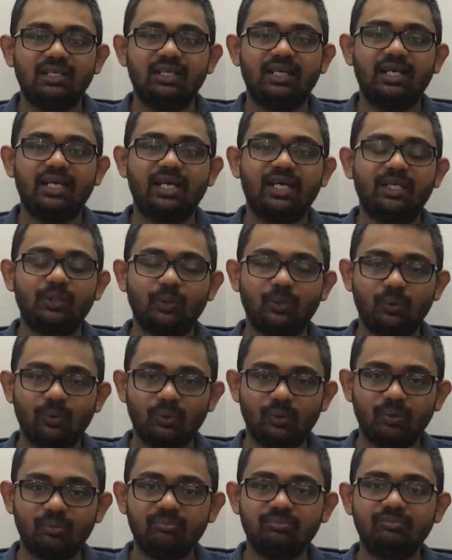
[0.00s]
at
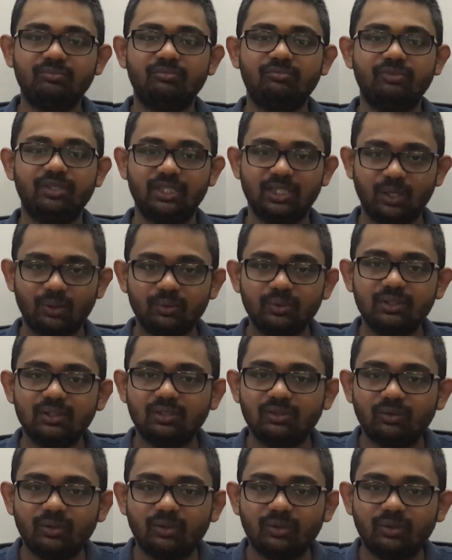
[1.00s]
home without